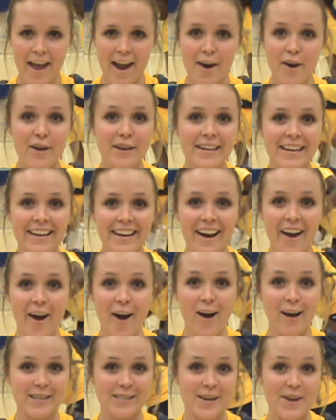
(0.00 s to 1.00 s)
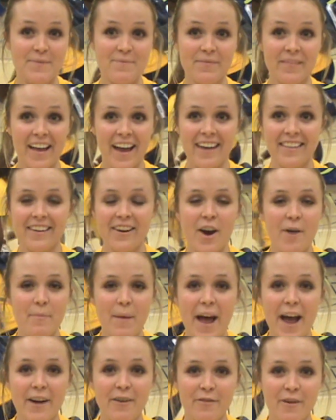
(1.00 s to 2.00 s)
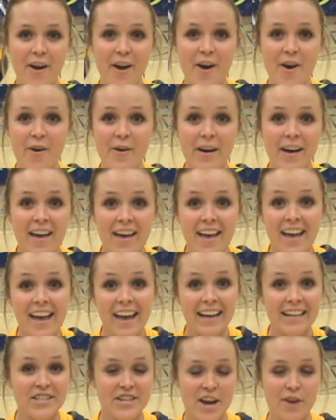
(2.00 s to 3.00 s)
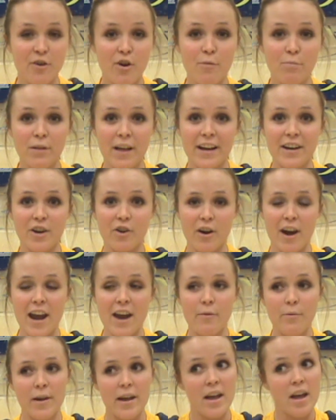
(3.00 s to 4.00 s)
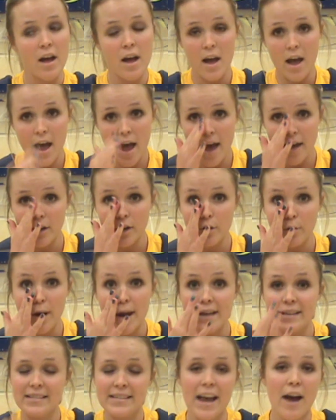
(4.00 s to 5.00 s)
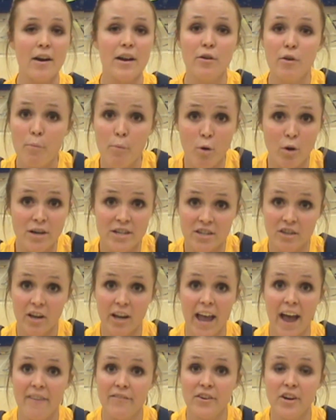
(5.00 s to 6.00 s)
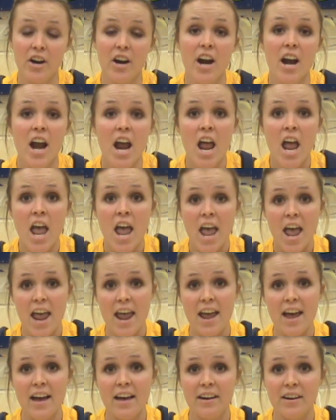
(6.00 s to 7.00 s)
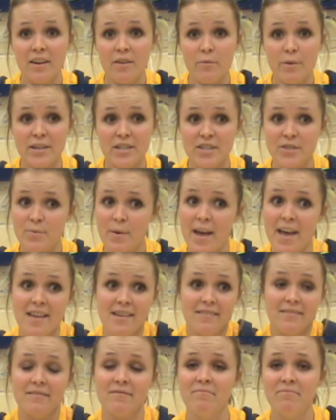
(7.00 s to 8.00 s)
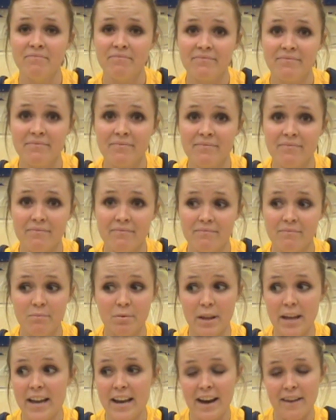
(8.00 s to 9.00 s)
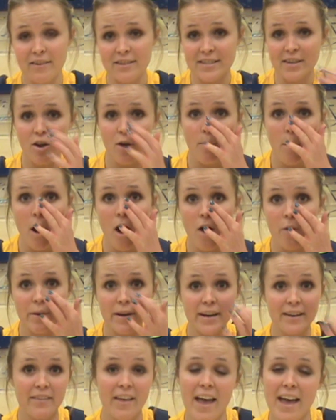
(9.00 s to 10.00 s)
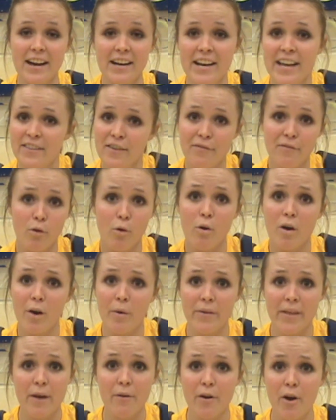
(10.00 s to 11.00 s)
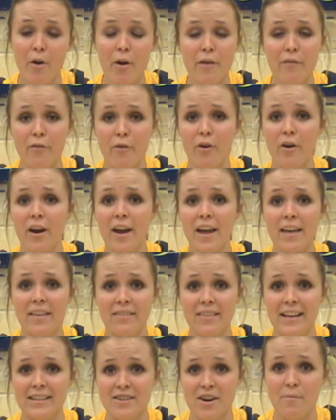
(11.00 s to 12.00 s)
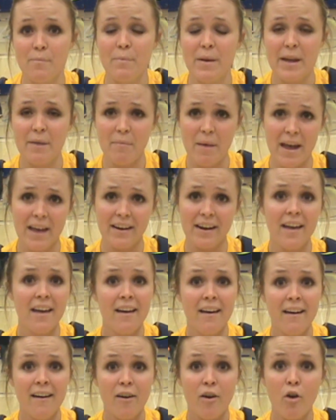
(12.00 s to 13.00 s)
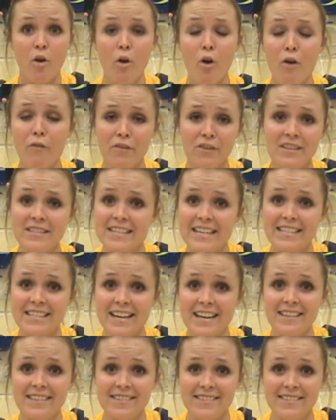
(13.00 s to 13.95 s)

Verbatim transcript: Aaron did awesome. I think our back row in general played great. We had a great scouting report to look after, and we just went and played every single ball. We didn't let any hit the floor without going for it, and that's our big main goal for the season.